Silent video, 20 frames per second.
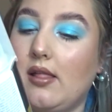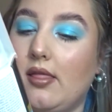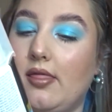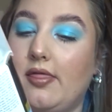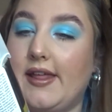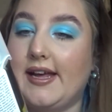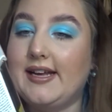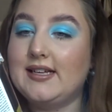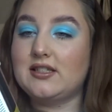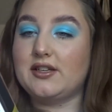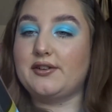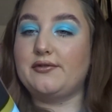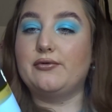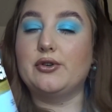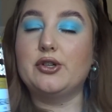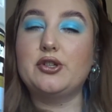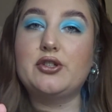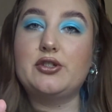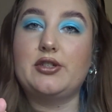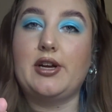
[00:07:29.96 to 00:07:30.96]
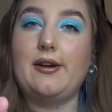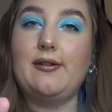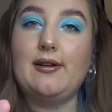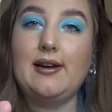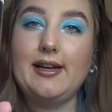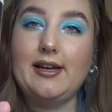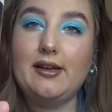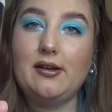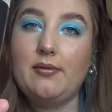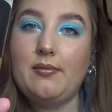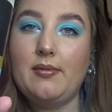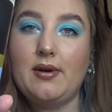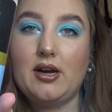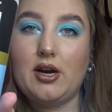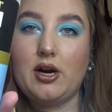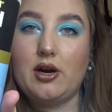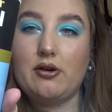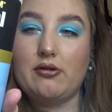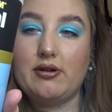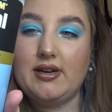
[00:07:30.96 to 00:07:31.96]
this Rust-Oleum
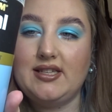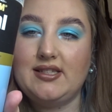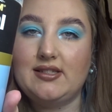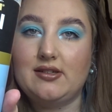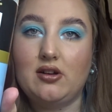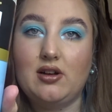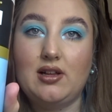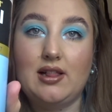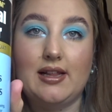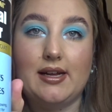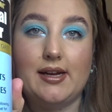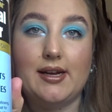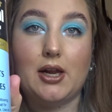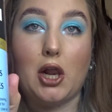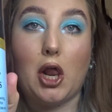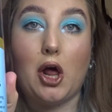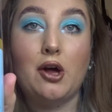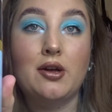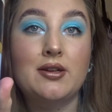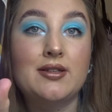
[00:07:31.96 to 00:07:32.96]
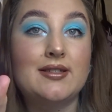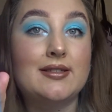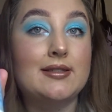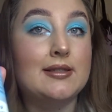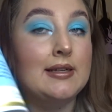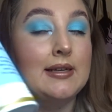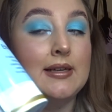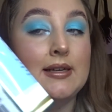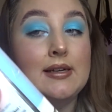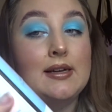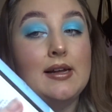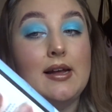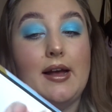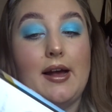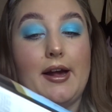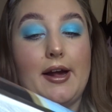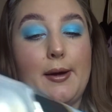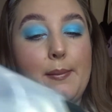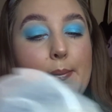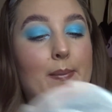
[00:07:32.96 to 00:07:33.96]
crystal clear gloss.
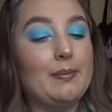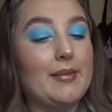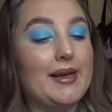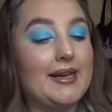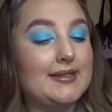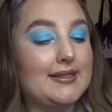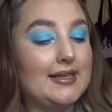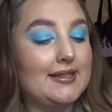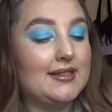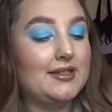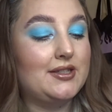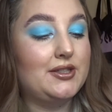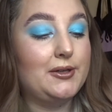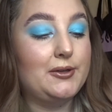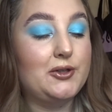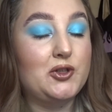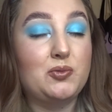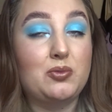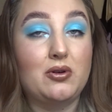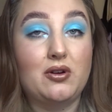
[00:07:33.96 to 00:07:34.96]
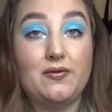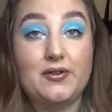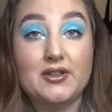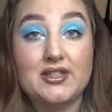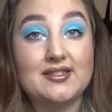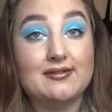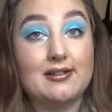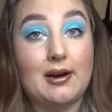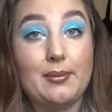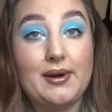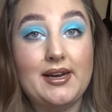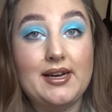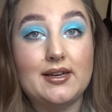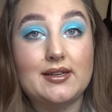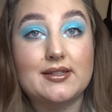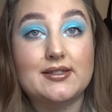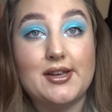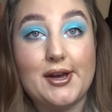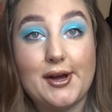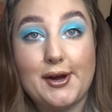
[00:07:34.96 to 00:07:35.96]
It says it's suitable for
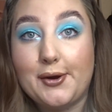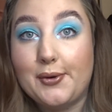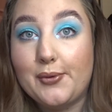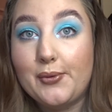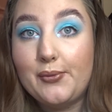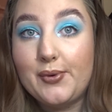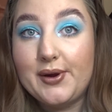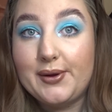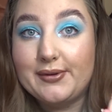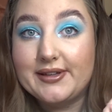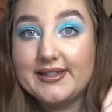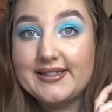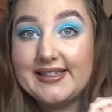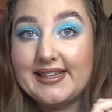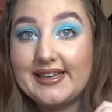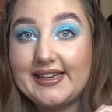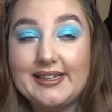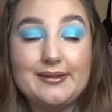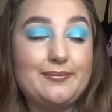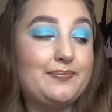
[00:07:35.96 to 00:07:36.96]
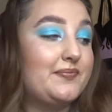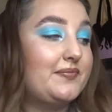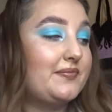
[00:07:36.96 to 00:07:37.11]
ceramic, so we will see.